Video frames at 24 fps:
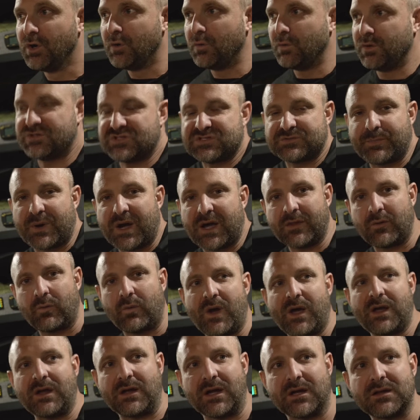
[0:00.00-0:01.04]
which is, by the
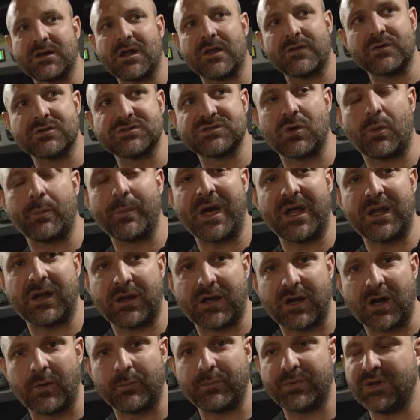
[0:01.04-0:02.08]
way, another Dometic
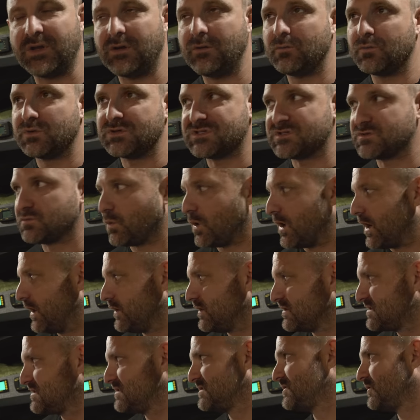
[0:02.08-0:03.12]
company, which is why
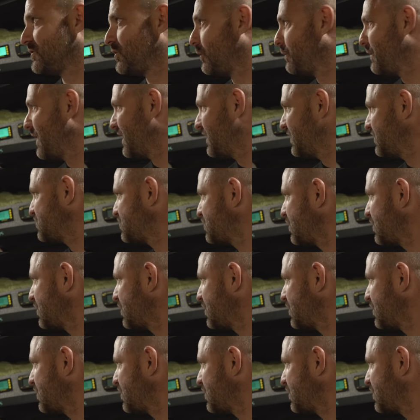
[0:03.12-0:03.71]
this is a Dometic